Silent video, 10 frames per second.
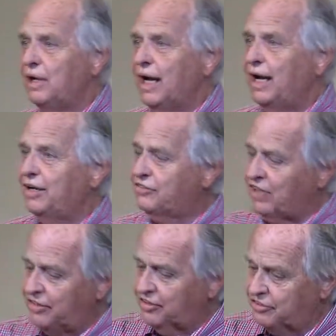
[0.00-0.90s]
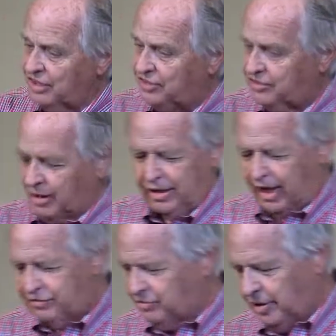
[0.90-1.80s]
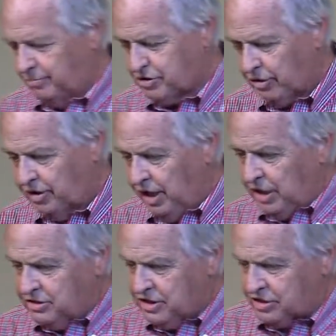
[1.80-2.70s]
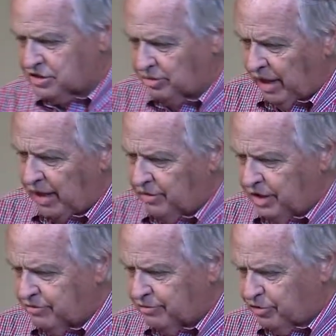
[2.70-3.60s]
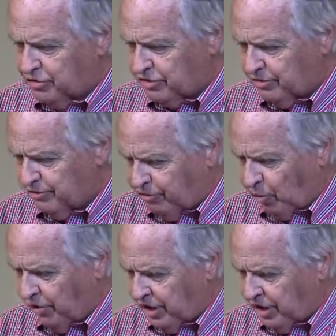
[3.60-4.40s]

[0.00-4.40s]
And it says as Ezra sits around in verse 4,